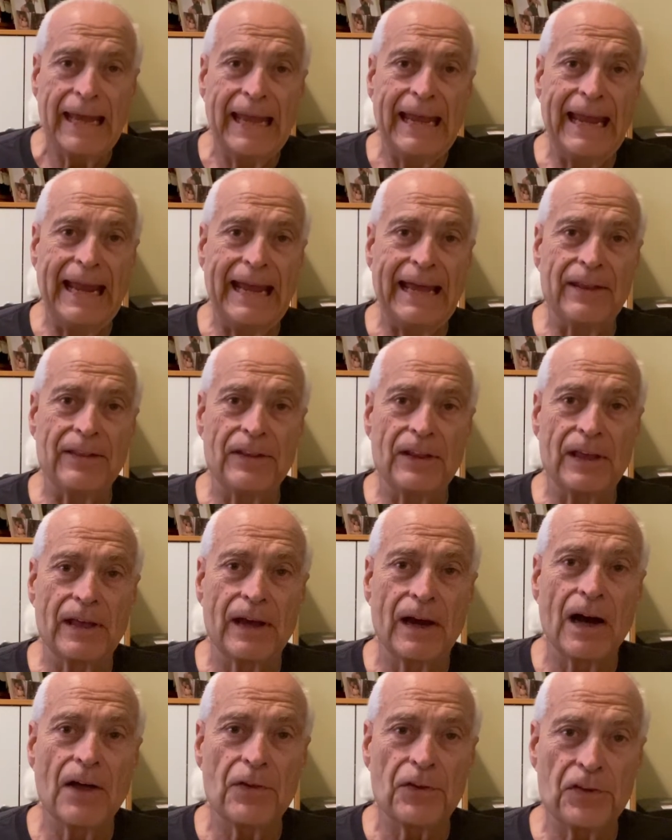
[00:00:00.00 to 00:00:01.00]
And the
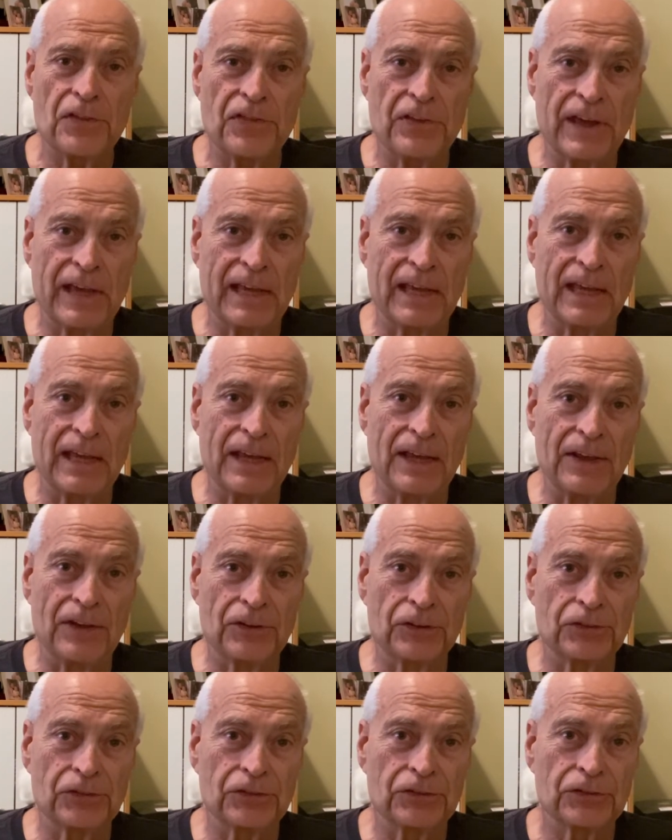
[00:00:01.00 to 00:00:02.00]
other thing
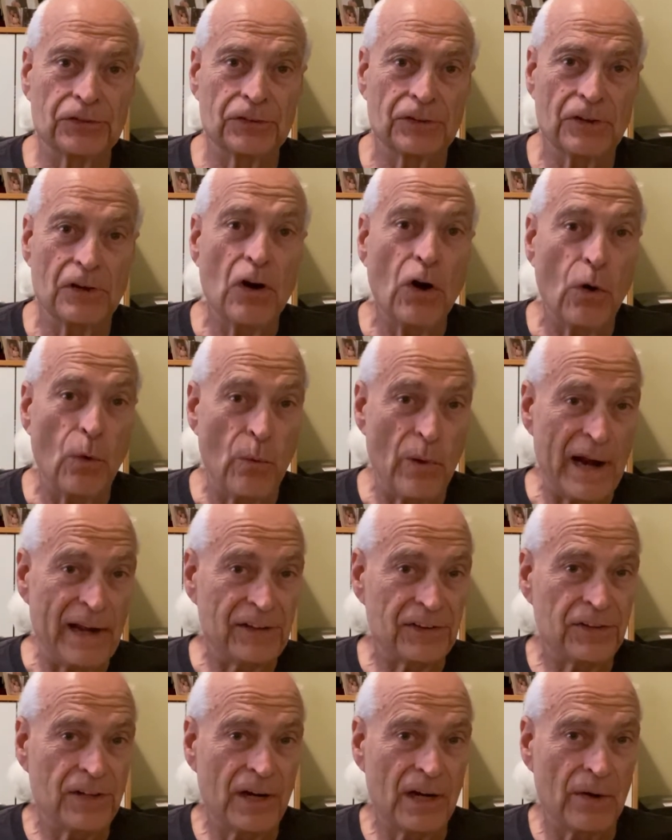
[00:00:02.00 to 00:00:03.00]
is
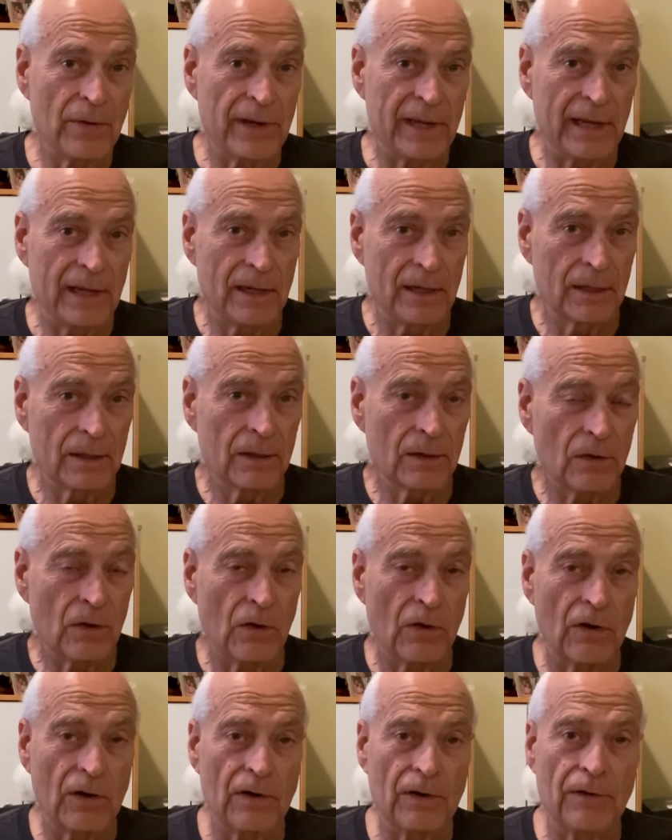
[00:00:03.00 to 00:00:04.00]
hereditary
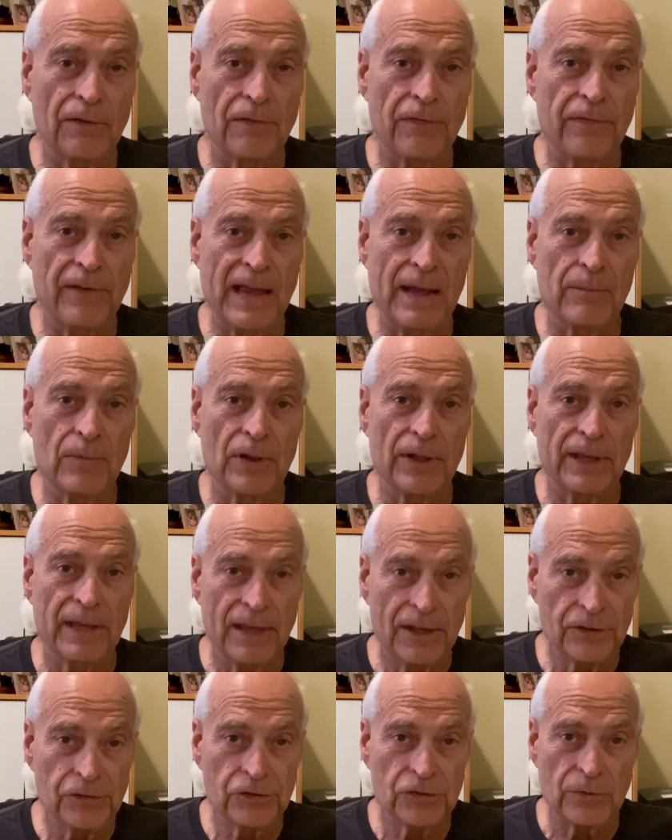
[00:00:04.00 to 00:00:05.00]
or family
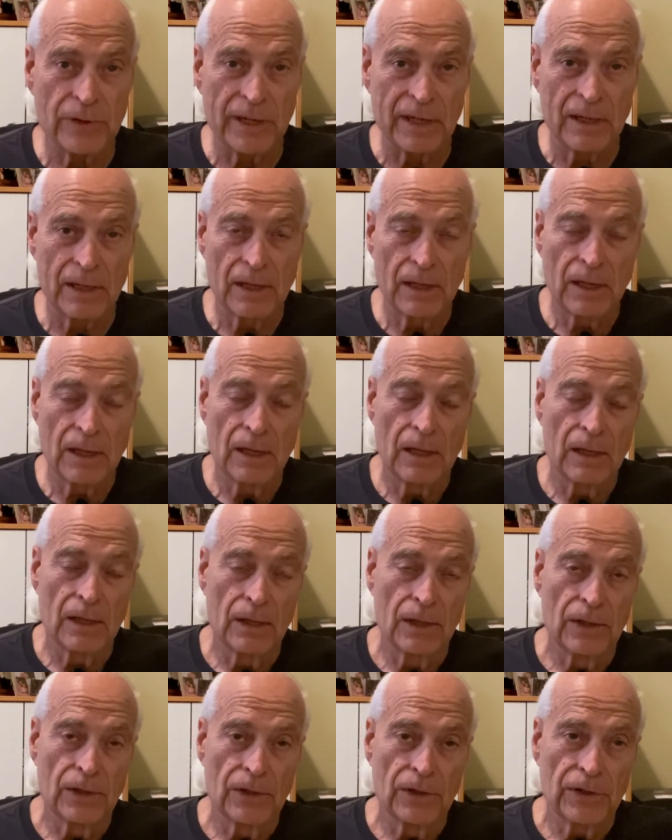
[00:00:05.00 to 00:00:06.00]
history,
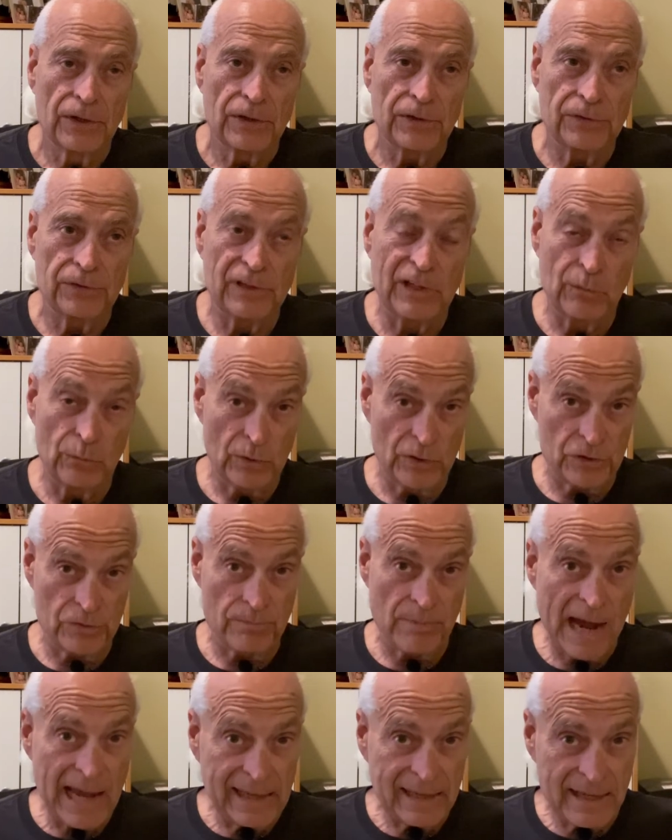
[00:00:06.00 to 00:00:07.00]
in which
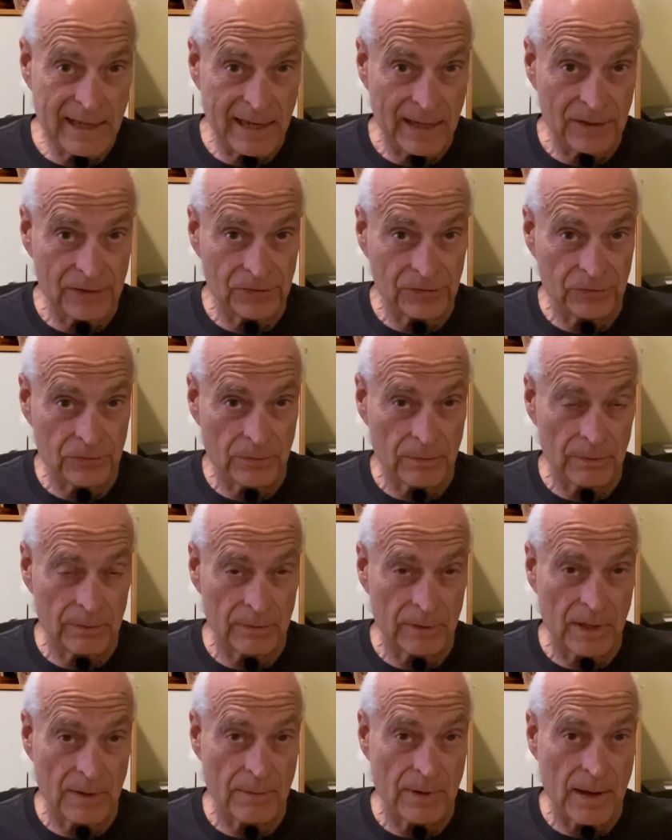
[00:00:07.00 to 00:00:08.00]
my case,
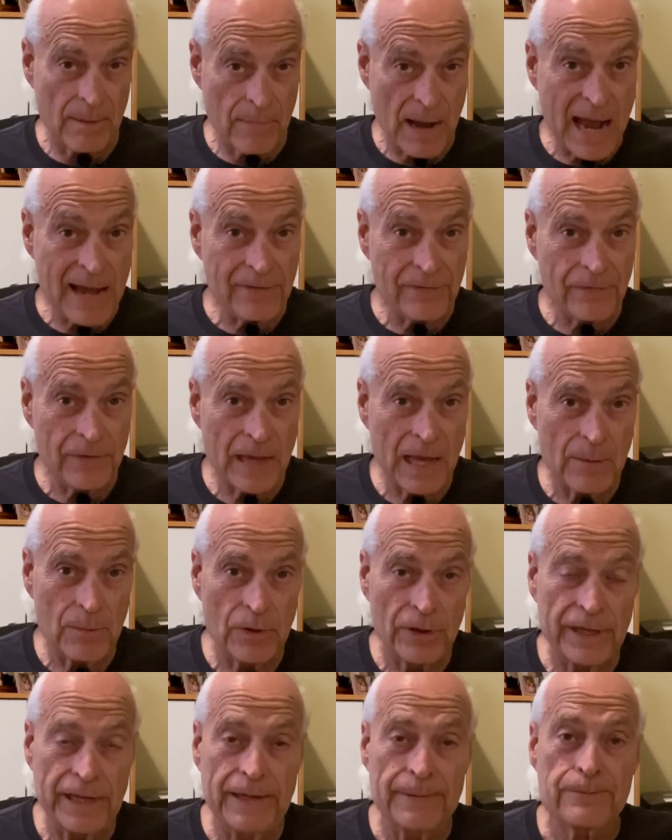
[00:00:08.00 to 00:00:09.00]
from my
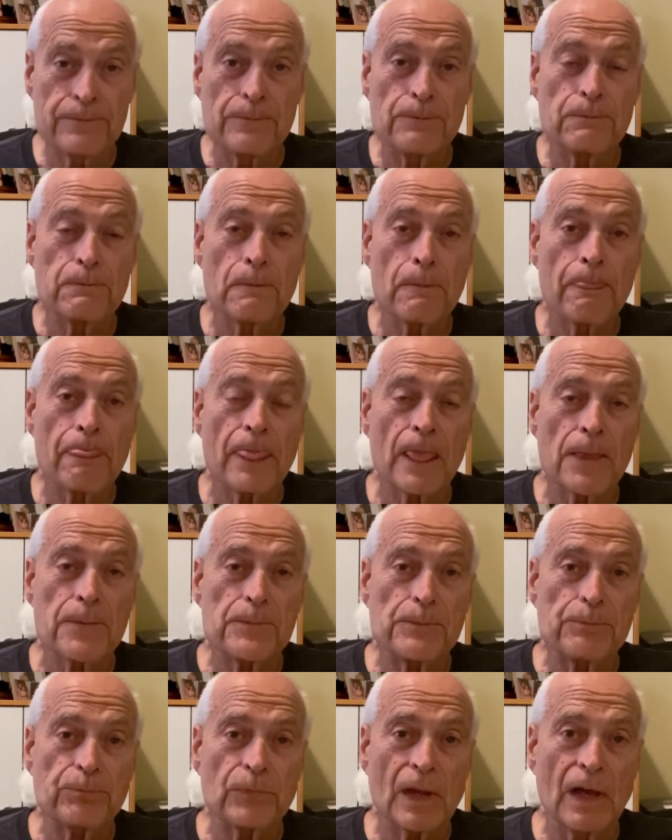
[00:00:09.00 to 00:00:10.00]
family,
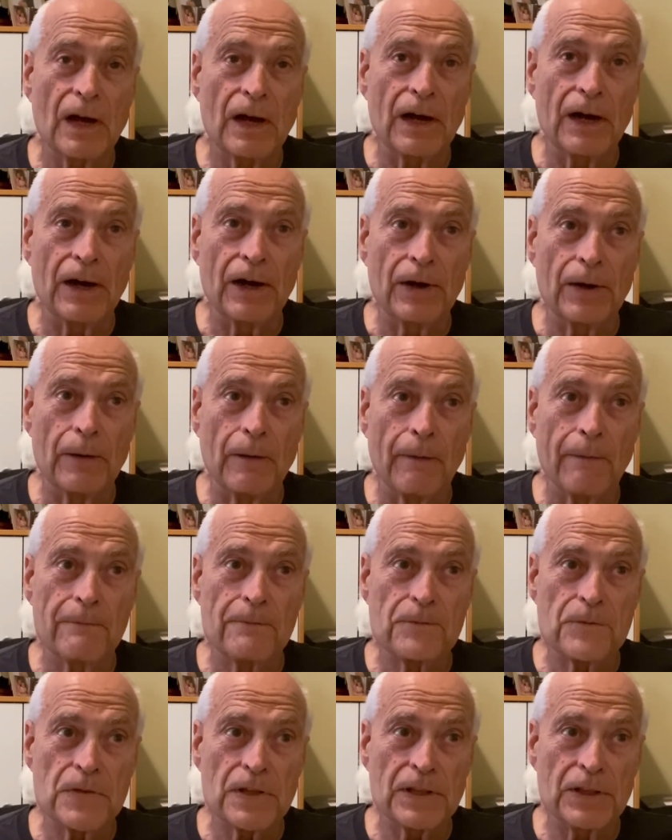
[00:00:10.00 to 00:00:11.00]
uh,
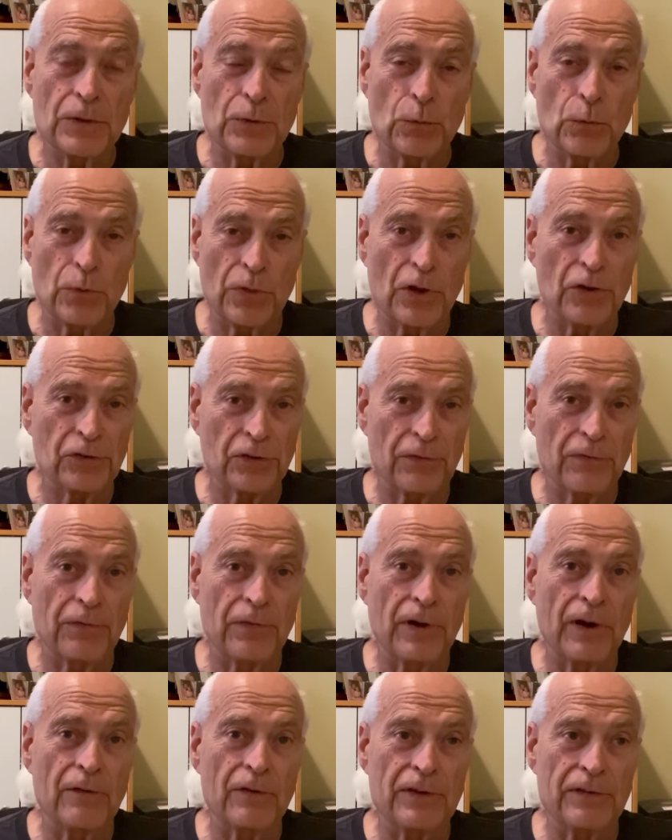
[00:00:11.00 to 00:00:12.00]
there's a
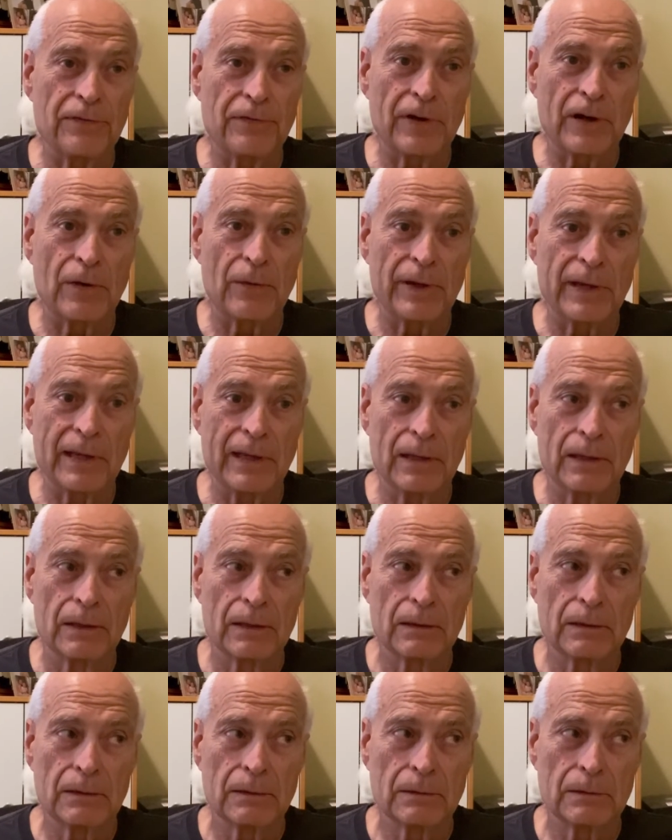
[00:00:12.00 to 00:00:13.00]
very, very
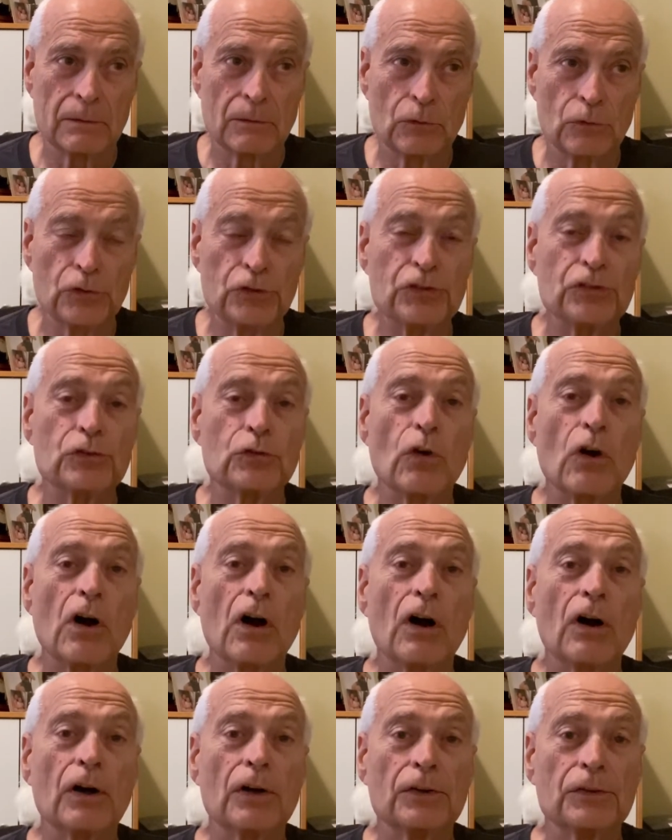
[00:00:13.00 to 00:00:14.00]

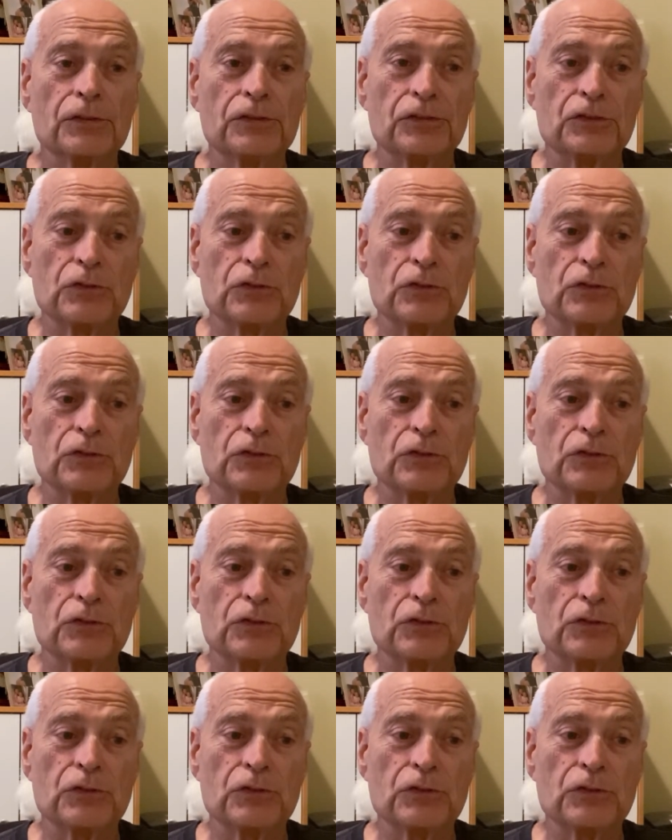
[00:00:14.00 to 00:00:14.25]
strong